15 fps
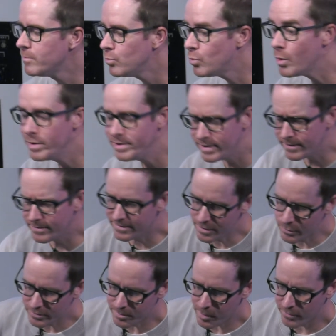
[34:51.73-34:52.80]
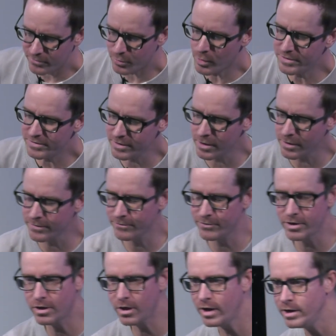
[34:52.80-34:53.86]
What we did see was about 20 years of
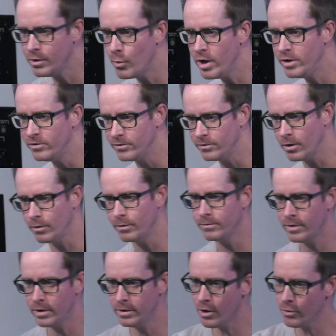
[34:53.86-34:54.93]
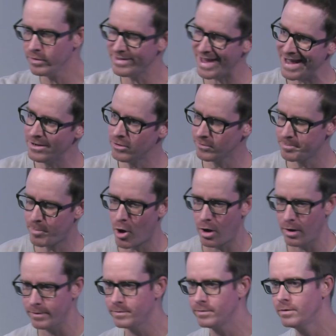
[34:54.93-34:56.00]
declining wages, though, this thing known as Engel's
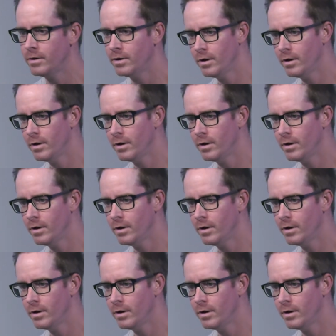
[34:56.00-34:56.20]
pause.